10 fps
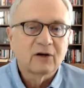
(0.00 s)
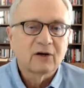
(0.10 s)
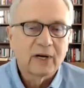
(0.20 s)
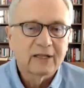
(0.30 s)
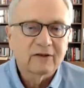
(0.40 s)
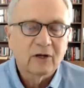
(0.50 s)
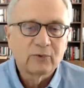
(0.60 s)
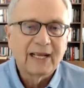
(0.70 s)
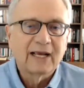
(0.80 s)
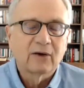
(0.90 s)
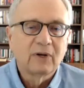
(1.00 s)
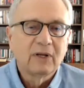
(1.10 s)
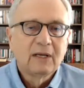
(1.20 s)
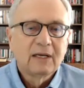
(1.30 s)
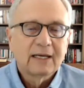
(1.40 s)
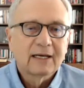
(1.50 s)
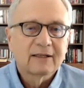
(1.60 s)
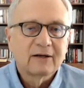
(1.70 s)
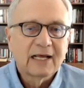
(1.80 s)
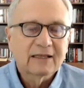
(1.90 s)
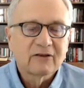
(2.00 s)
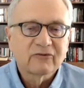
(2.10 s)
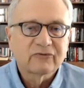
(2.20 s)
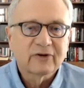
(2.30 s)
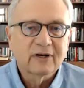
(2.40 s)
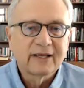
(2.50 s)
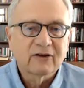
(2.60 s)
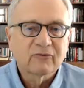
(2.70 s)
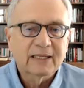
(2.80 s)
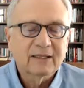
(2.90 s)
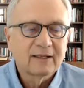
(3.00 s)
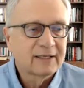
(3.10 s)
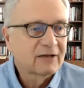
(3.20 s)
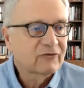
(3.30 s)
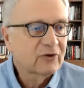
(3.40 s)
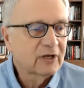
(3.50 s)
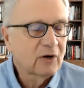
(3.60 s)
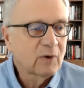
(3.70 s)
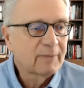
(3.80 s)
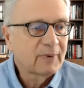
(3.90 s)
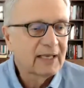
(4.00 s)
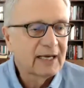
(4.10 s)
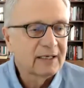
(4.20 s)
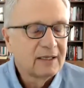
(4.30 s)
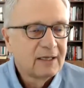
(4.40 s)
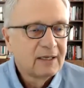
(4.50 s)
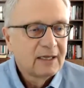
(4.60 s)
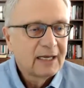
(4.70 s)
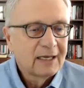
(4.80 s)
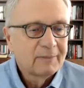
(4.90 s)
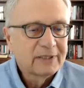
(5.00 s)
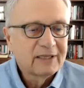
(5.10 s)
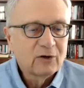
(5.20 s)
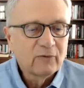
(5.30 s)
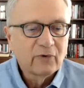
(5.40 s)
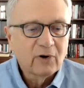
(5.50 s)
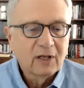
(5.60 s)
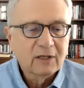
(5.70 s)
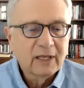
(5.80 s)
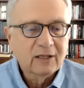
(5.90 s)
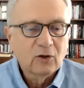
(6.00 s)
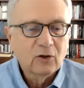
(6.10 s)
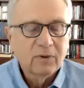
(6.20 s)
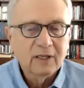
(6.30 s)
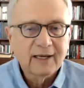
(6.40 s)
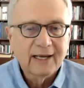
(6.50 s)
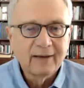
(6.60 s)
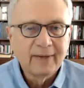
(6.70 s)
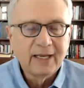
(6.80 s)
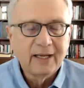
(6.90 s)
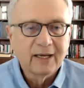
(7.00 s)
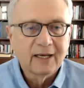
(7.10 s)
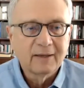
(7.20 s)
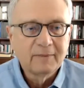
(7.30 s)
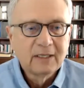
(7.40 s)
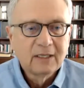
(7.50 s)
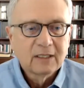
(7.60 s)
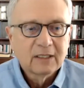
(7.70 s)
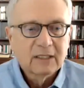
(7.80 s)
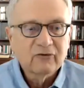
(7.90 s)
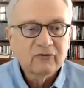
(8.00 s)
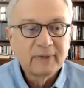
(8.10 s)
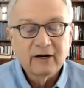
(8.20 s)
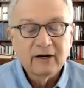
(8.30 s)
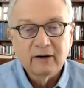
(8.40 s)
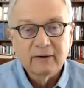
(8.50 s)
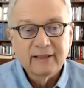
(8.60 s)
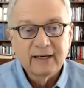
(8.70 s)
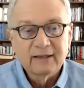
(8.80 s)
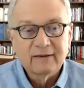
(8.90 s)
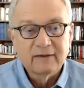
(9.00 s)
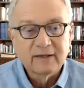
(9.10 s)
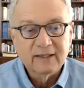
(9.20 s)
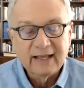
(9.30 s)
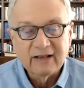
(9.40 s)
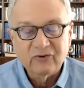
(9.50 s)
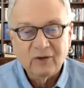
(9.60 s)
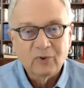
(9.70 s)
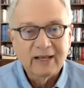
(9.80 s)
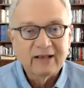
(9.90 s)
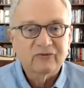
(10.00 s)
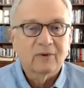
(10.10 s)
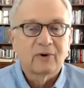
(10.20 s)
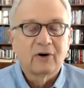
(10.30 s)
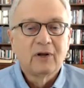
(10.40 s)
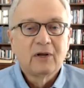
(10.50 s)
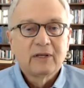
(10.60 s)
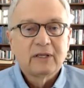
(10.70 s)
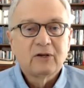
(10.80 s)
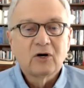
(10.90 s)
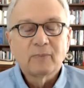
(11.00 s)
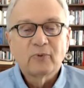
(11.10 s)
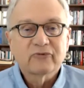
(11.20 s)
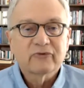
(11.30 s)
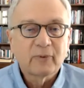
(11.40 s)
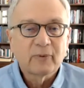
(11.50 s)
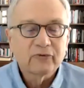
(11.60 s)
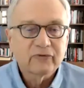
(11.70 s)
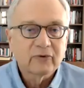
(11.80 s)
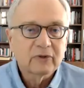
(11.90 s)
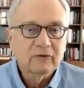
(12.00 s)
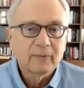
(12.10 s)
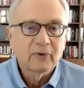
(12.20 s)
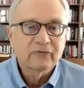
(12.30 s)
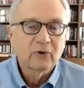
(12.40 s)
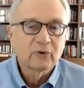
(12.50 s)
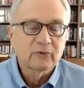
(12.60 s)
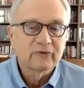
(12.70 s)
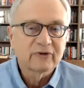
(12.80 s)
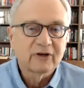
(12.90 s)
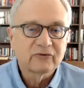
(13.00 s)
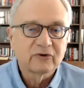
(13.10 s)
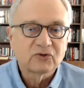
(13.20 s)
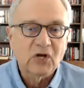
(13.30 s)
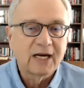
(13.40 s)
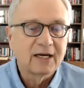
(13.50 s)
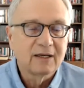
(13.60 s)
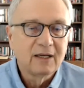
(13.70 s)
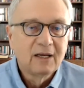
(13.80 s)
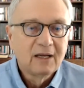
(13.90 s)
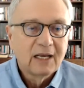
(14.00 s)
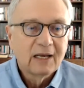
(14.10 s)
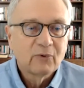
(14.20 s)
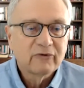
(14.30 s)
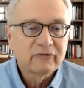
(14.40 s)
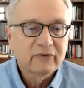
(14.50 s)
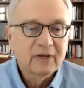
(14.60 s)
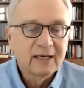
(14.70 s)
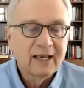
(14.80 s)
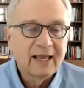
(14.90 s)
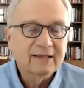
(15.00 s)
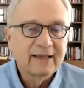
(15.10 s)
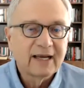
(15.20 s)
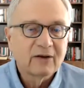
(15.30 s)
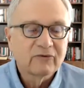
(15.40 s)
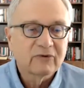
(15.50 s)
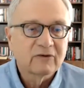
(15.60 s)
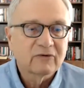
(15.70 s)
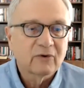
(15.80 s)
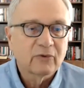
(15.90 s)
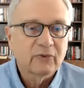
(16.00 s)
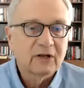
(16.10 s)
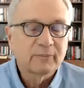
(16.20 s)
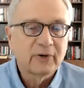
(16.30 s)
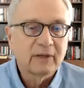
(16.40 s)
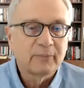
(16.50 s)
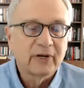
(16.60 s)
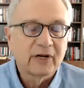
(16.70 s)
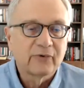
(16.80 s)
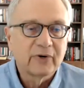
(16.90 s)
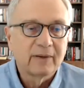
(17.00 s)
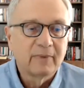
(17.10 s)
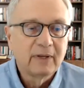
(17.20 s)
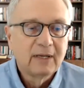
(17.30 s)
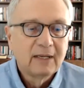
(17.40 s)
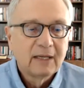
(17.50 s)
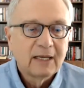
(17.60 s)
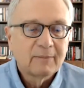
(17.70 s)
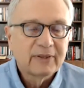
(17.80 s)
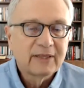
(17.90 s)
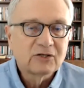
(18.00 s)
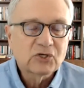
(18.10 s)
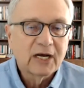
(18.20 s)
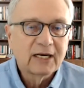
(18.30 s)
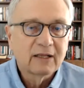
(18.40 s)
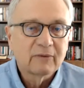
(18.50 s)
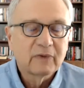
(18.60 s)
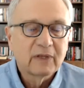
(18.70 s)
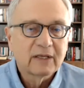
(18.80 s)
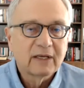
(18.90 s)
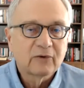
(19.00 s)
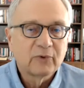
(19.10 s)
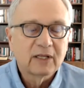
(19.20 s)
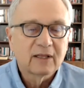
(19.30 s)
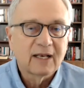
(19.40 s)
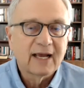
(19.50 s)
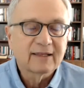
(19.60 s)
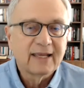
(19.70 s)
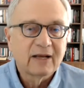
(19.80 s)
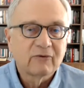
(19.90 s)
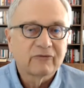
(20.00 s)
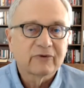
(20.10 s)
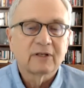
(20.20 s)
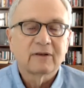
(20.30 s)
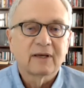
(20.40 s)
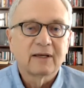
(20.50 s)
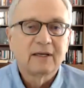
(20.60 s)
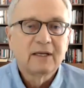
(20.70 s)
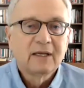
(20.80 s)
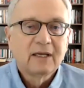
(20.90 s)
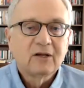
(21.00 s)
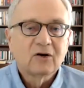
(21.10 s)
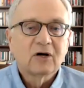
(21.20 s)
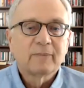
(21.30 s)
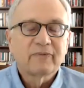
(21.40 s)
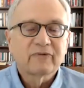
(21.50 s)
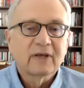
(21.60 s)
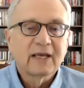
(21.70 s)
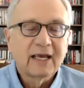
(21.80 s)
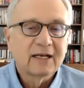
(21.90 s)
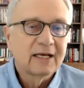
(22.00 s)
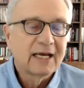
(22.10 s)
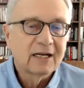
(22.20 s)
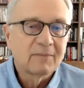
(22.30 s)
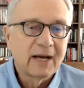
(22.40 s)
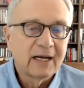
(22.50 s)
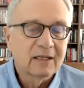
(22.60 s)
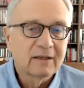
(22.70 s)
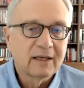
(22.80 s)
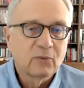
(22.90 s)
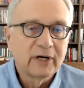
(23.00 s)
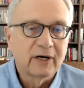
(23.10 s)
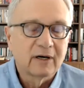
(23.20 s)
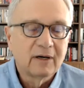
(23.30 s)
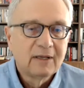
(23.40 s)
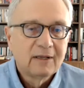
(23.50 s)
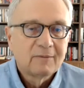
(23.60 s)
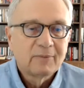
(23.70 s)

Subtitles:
They don't want it to go down. They're not necessarily expecting that it's going to go up a lot. But the overall global economy looks better than it did last summer. Last summer, Europe was supposed to go into recession. China was in lockdowns, and so it looked pretty grim. But then China got rid of the lockdowns, and Europe's had a mild winter.